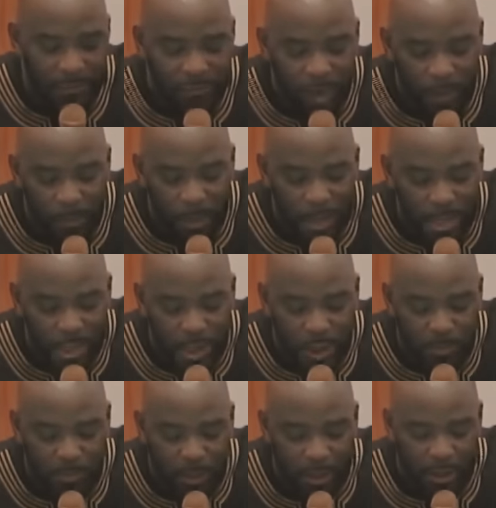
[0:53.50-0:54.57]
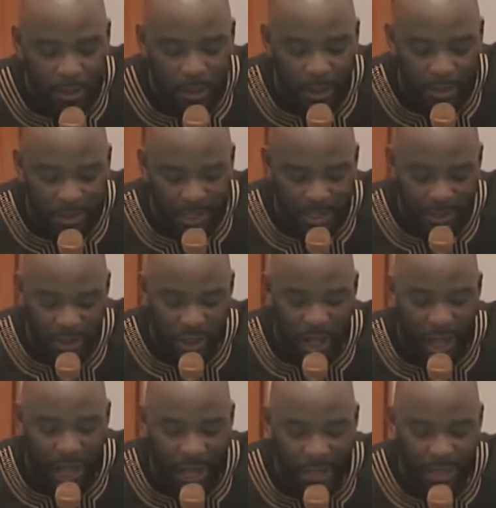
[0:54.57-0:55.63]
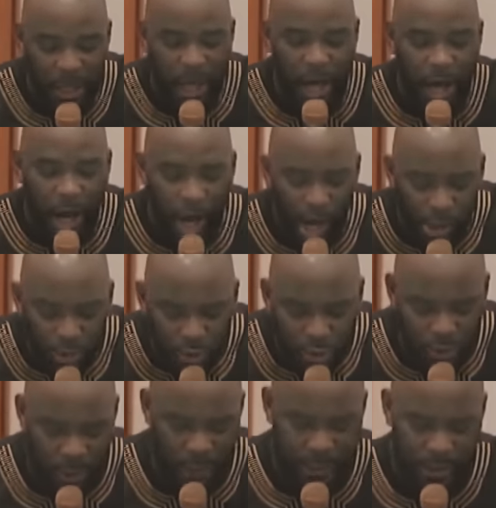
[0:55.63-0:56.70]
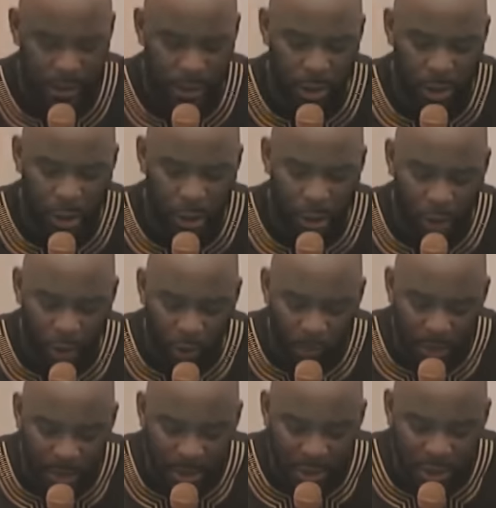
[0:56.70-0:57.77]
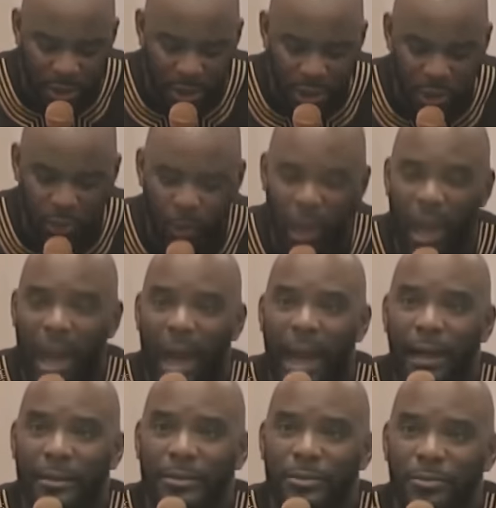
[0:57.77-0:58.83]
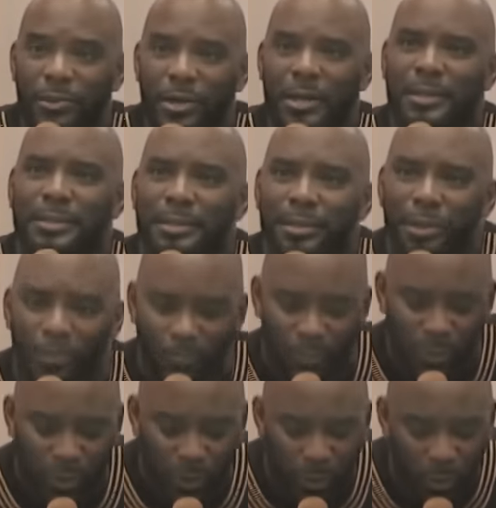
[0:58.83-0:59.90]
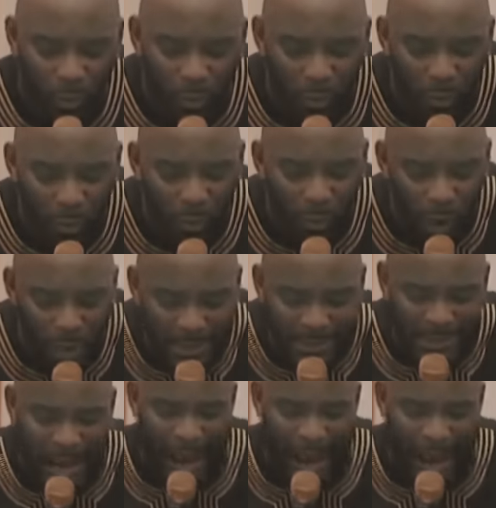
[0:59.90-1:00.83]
lifted up his spear against 800, whom he slew at what? One